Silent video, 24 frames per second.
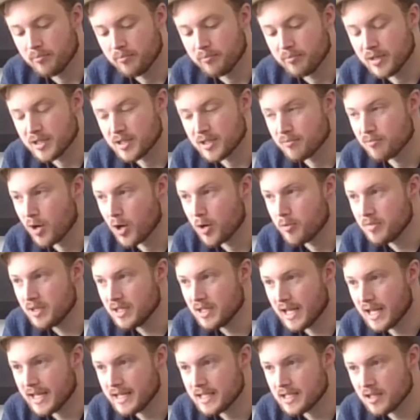But a moment
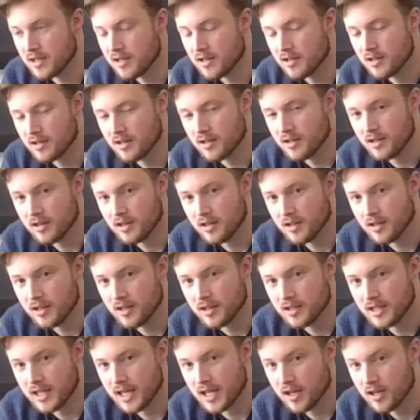later,
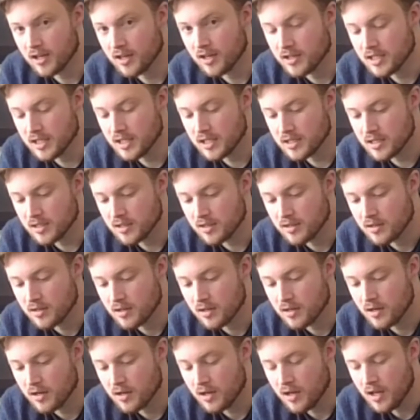they heard it.
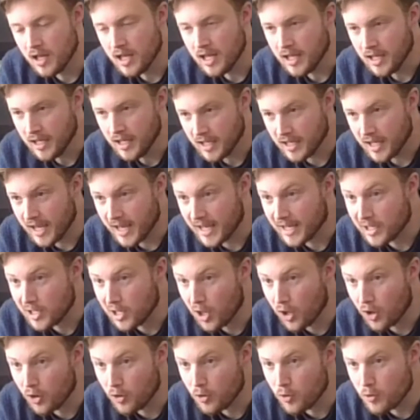A
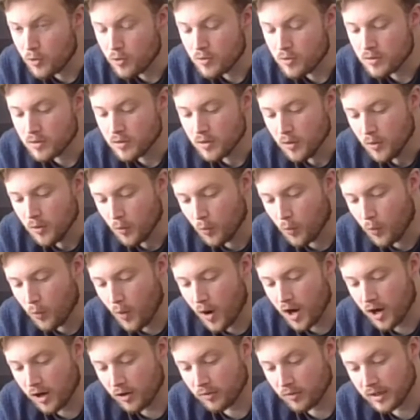low,
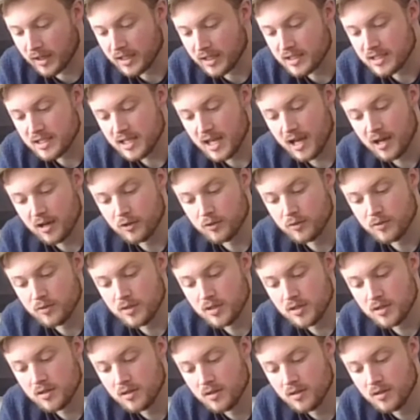whirring sound.